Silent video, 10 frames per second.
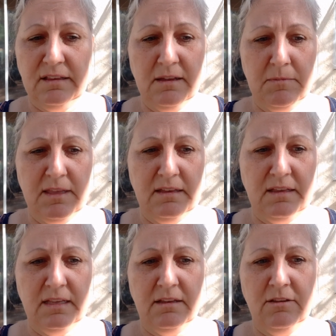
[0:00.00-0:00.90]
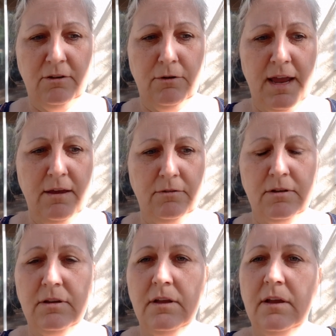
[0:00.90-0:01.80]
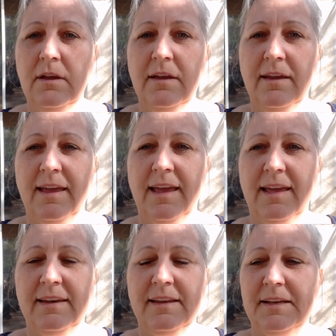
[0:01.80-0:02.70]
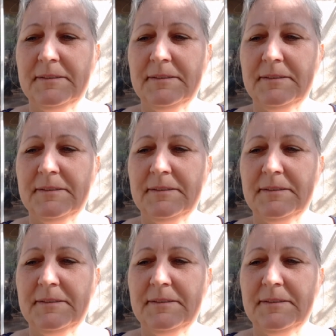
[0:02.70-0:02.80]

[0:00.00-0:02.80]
some of this into the ground. And